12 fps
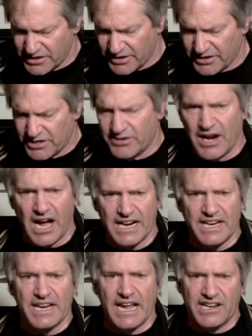the
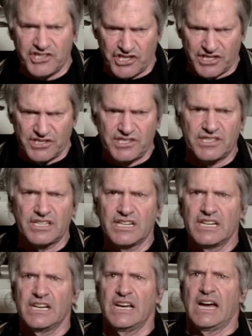United Nations.
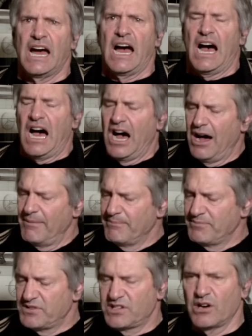
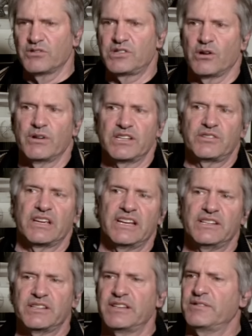So
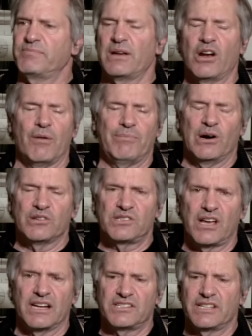he's been on both
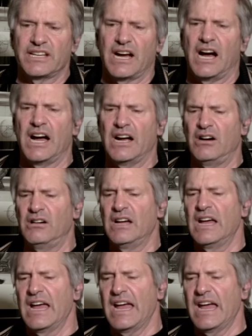sides of the aisle.